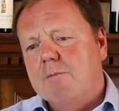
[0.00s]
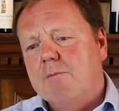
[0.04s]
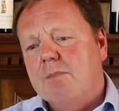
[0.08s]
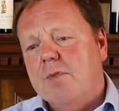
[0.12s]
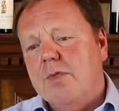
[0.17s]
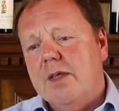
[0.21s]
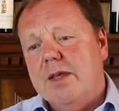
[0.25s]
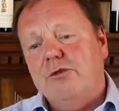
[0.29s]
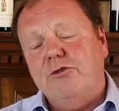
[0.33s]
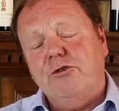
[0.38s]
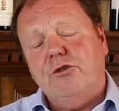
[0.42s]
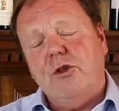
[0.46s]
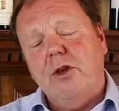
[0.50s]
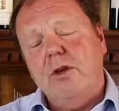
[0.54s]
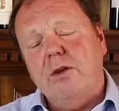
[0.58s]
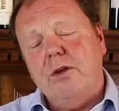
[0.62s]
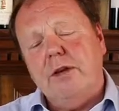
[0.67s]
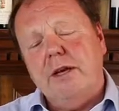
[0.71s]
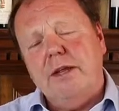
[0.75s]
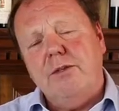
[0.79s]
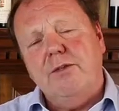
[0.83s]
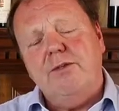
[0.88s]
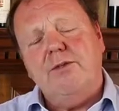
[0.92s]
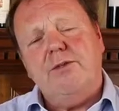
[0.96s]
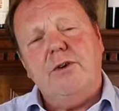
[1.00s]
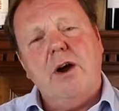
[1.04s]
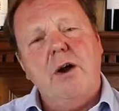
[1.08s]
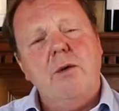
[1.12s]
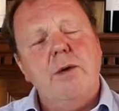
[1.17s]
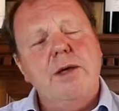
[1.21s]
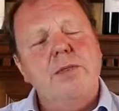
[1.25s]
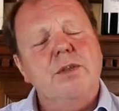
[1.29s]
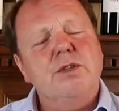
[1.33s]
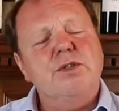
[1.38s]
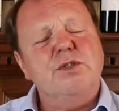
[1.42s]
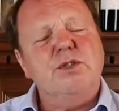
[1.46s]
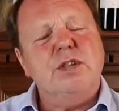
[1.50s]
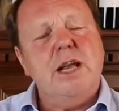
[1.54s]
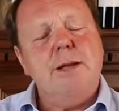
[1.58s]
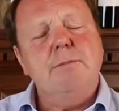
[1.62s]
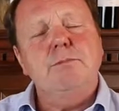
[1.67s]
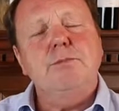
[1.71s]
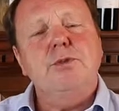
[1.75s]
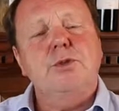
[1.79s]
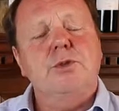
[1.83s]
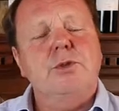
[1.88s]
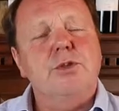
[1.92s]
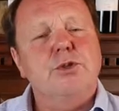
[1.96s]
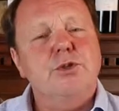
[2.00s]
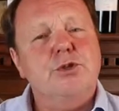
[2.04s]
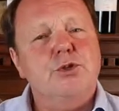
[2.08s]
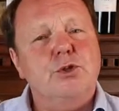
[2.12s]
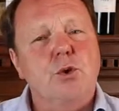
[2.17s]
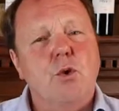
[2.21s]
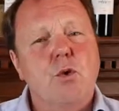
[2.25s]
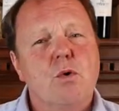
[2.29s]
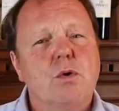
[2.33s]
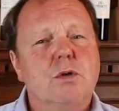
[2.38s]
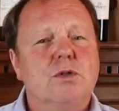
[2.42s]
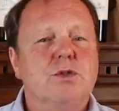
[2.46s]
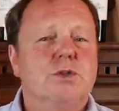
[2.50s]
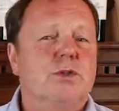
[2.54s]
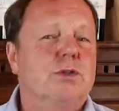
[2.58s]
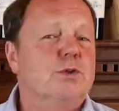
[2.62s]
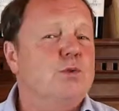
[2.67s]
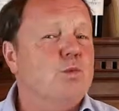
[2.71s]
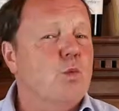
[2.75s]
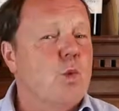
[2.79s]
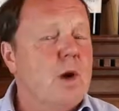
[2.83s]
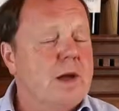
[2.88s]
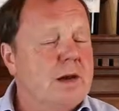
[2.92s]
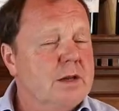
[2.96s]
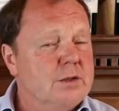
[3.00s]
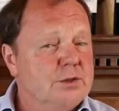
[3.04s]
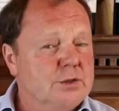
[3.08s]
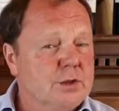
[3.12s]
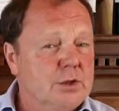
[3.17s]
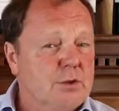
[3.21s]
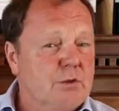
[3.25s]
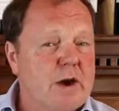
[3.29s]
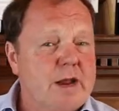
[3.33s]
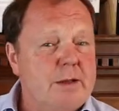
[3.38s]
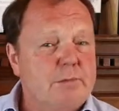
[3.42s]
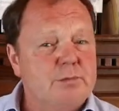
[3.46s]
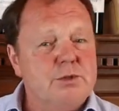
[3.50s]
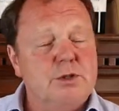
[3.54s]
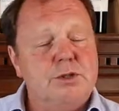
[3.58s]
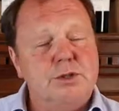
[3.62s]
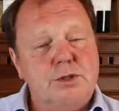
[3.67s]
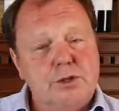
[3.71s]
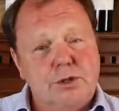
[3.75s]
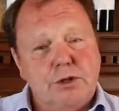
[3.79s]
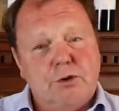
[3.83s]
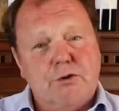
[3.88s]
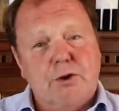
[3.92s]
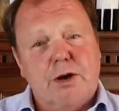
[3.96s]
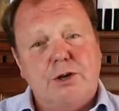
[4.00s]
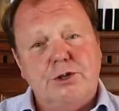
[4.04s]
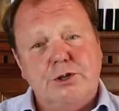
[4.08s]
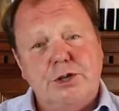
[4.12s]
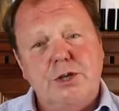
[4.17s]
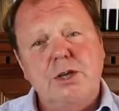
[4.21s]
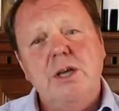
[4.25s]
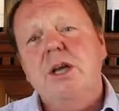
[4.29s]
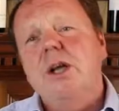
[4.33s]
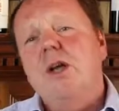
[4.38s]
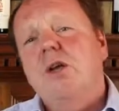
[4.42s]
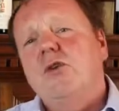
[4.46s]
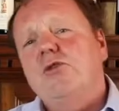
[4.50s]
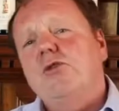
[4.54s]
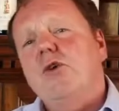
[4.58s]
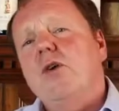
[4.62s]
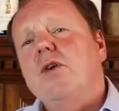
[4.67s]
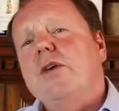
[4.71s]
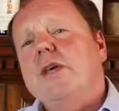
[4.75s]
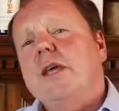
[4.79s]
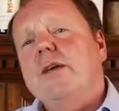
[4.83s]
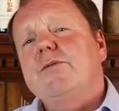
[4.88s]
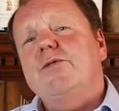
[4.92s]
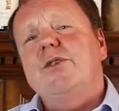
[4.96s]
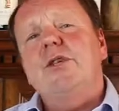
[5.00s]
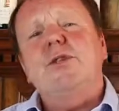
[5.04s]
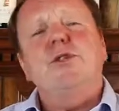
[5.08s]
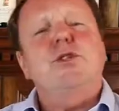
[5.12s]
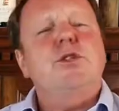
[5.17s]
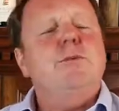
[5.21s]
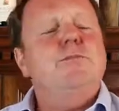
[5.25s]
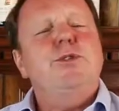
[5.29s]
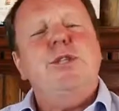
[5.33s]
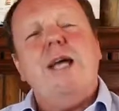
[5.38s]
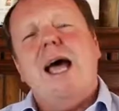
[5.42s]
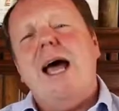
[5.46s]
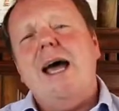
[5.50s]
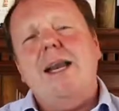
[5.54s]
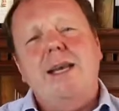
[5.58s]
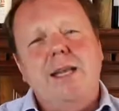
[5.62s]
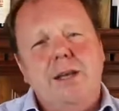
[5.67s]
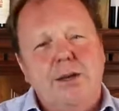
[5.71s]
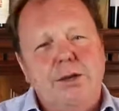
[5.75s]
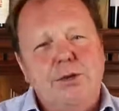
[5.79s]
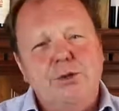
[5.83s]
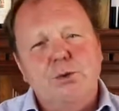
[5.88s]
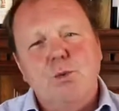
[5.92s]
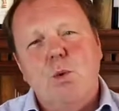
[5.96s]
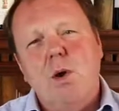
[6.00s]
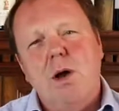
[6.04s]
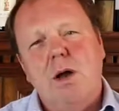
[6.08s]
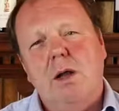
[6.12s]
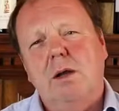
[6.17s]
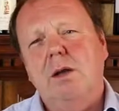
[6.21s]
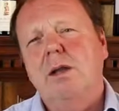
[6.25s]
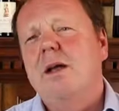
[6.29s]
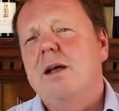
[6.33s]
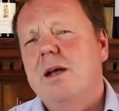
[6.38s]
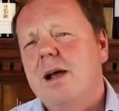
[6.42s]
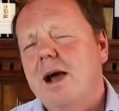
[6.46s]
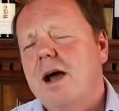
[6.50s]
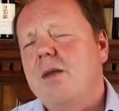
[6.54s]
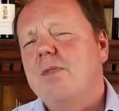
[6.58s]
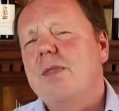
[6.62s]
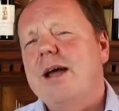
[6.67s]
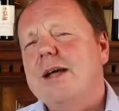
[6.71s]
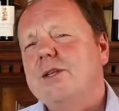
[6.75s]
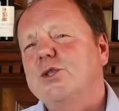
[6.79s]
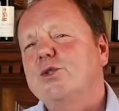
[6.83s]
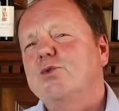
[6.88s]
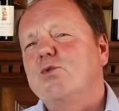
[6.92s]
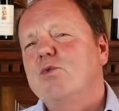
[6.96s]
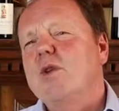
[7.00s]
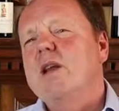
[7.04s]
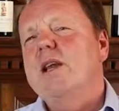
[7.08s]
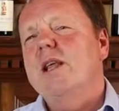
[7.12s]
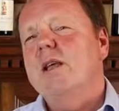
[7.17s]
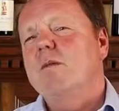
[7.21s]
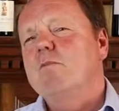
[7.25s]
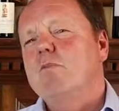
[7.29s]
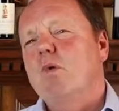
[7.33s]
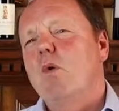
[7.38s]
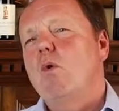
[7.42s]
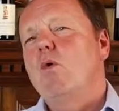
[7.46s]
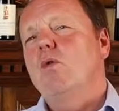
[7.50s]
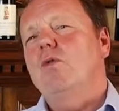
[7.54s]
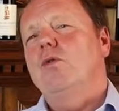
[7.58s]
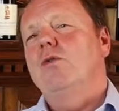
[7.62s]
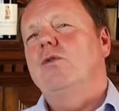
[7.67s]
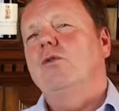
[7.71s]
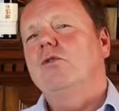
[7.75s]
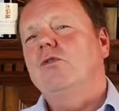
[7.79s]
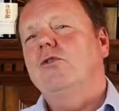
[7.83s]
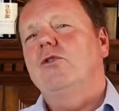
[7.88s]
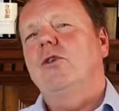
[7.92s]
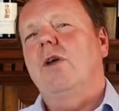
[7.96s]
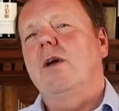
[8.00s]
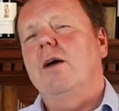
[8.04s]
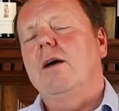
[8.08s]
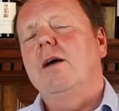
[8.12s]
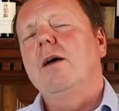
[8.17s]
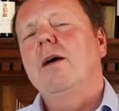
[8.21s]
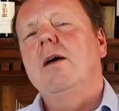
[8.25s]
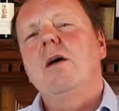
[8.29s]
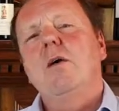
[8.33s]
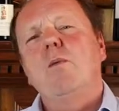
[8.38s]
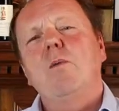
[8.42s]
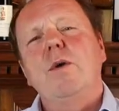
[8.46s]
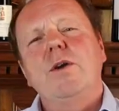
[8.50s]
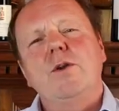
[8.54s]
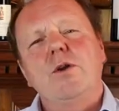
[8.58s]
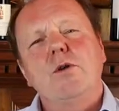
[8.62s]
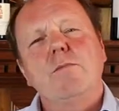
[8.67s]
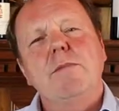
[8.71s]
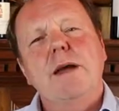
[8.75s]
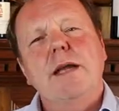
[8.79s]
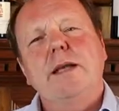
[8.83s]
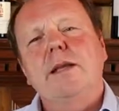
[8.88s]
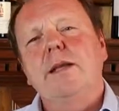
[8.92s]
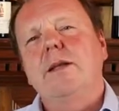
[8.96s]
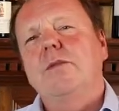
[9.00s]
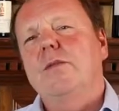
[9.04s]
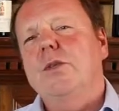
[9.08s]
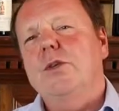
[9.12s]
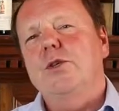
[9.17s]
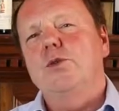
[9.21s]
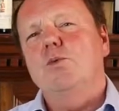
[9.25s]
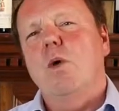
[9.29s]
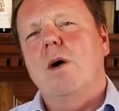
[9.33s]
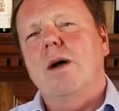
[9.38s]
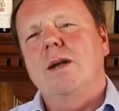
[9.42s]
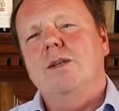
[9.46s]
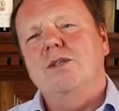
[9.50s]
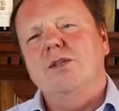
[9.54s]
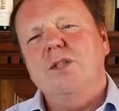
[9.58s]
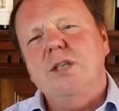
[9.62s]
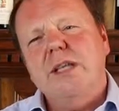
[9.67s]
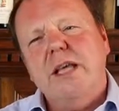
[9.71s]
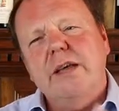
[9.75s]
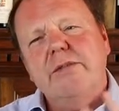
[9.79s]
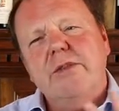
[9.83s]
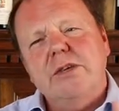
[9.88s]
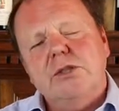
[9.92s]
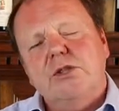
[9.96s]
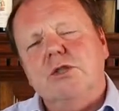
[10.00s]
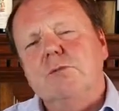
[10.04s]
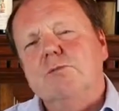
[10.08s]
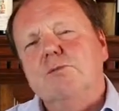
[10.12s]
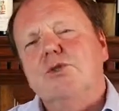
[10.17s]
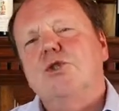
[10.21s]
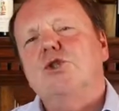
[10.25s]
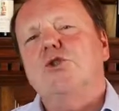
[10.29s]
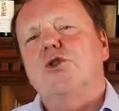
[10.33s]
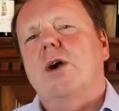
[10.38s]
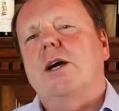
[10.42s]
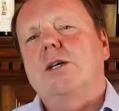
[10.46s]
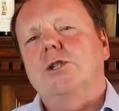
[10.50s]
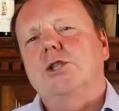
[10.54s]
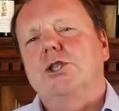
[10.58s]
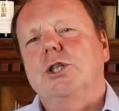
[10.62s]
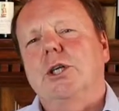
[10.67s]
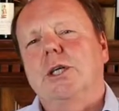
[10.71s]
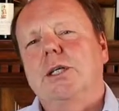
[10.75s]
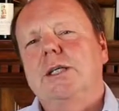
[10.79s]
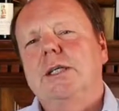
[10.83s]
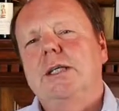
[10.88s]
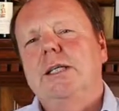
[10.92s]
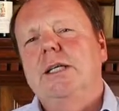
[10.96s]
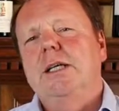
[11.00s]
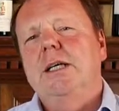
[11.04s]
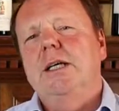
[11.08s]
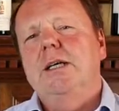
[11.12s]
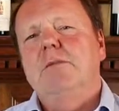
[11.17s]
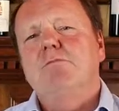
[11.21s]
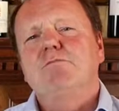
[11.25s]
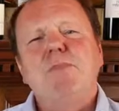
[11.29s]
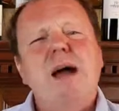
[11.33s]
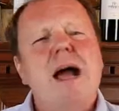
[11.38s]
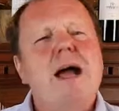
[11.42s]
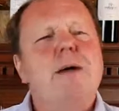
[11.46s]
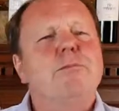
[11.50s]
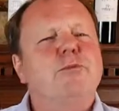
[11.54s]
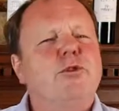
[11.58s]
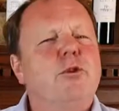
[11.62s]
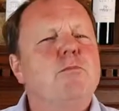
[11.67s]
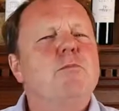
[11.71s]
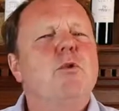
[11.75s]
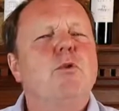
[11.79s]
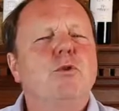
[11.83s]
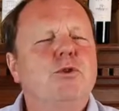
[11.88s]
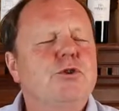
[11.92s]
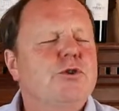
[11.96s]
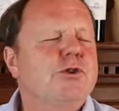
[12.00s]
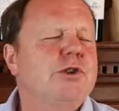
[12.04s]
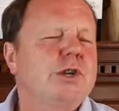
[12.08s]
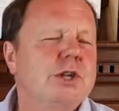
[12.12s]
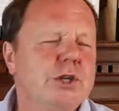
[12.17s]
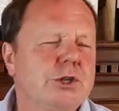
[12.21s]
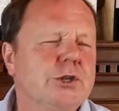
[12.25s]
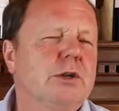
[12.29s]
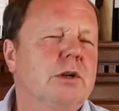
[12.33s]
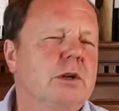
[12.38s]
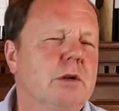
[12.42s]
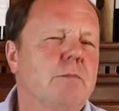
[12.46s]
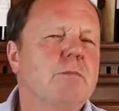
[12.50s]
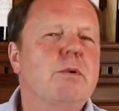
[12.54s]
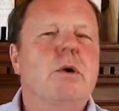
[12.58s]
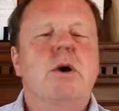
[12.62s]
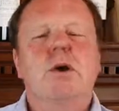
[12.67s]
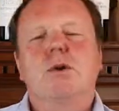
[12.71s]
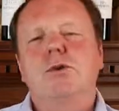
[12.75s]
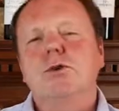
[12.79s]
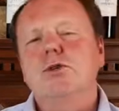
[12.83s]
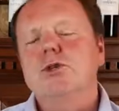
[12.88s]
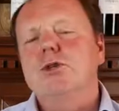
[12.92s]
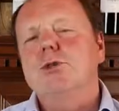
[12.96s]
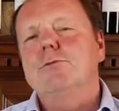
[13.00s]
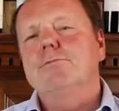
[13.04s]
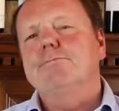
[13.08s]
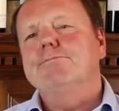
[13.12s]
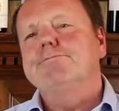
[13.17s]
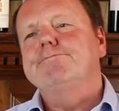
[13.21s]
They certainly throw in the stems and the stalks as well as the grapes into the crusher, so it gives it some tannin as well, and that's really important when you're making these wines, to give it some structure, perhaps a more traditional approach.